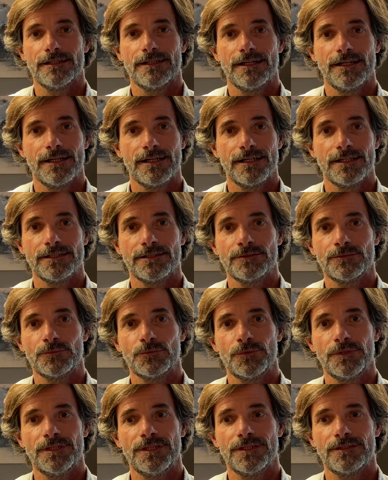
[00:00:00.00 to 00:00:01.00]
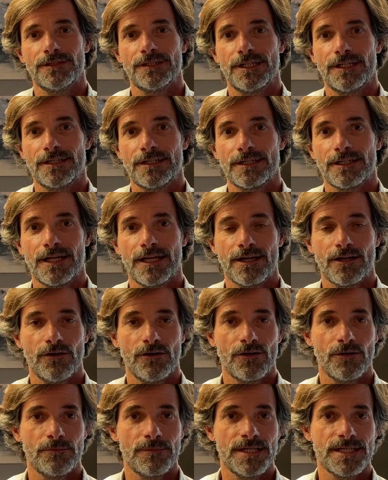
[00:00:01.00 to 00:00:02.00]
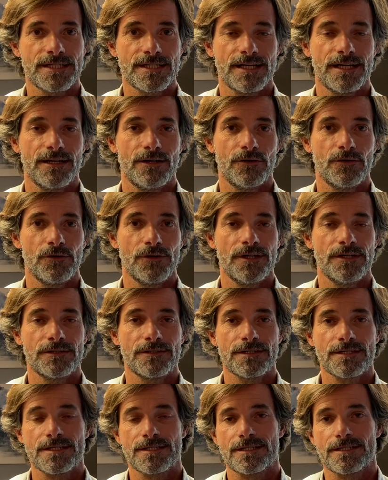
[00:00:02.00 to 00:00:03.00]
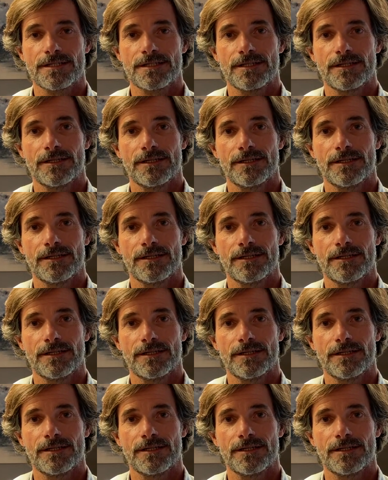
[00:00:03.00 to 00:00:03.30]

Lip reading: and we are economists and lawyers